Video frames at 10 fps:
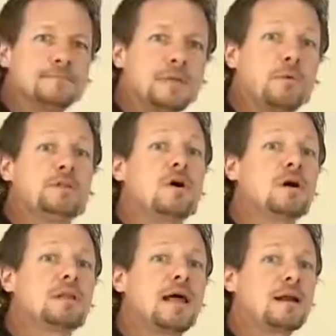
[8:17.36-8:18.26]
Now we
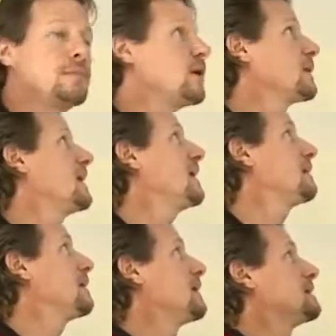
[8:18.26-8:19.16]
talk a lot about
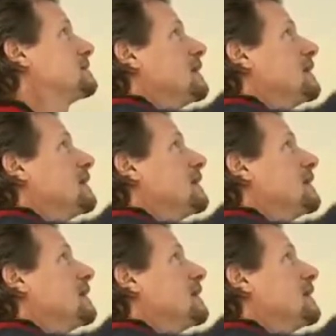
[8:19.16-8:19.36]
can lights